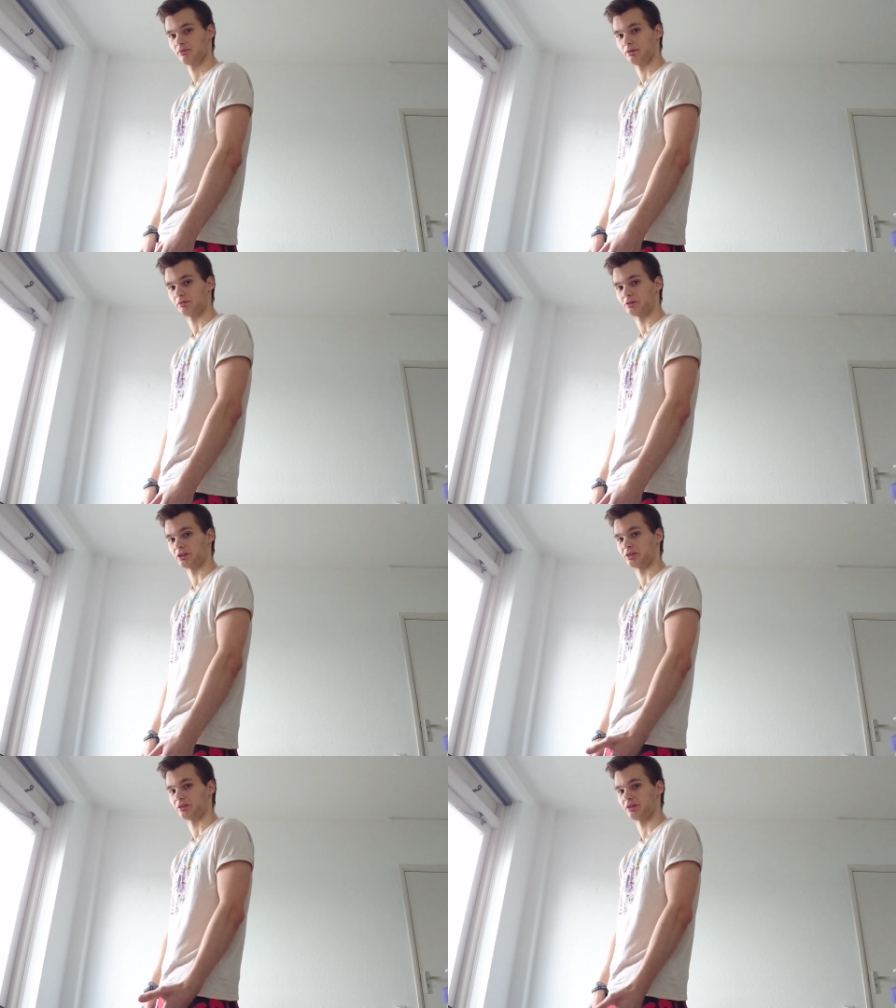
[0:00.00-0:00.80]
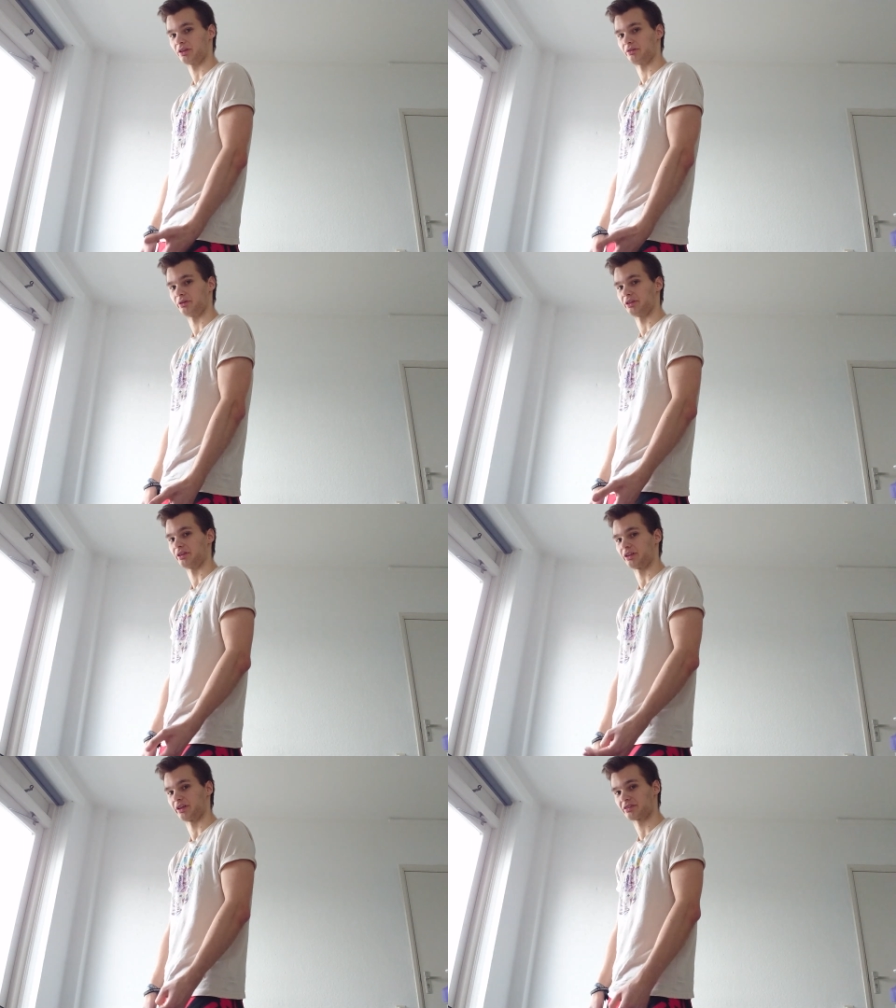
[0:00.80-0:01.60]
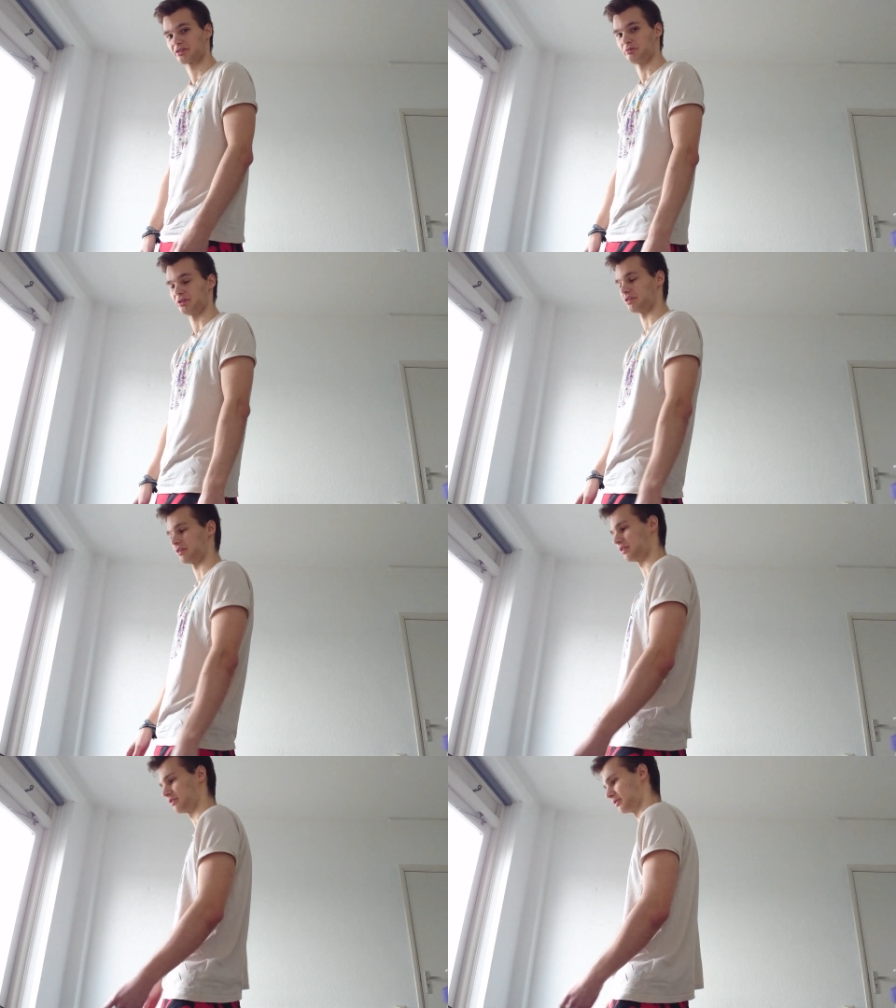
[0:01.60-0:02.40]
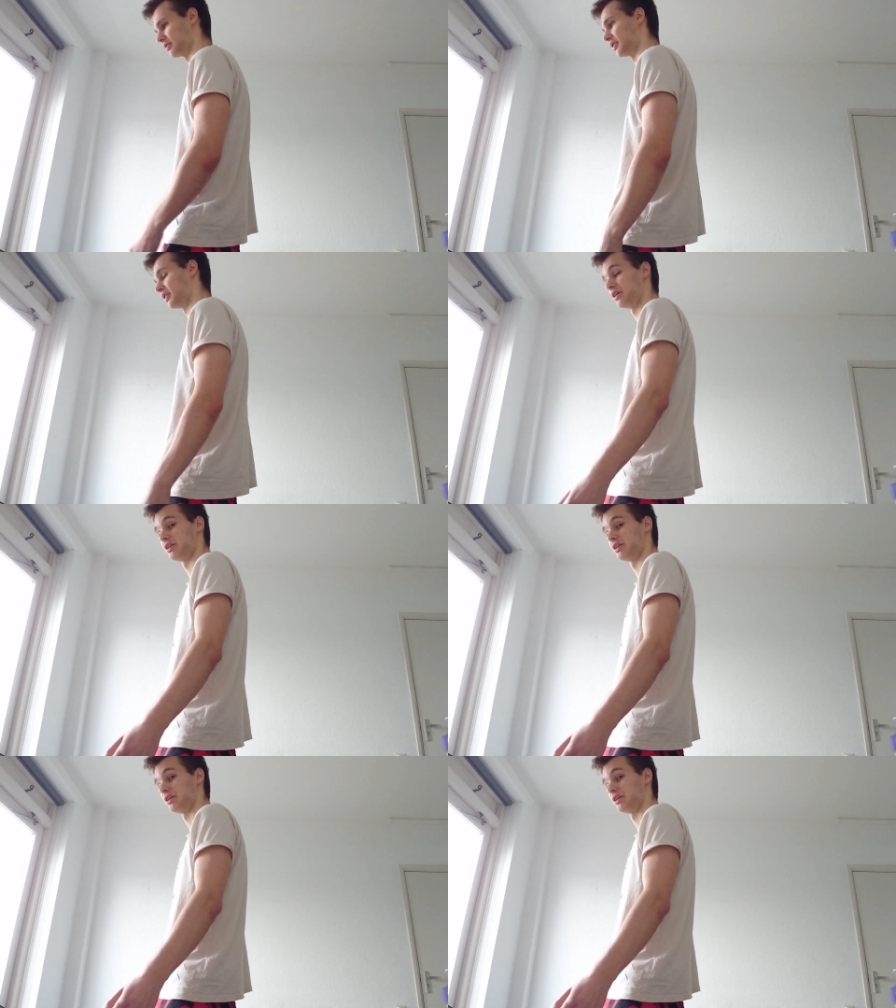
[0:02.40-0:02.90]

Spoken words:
without really like squeezing it or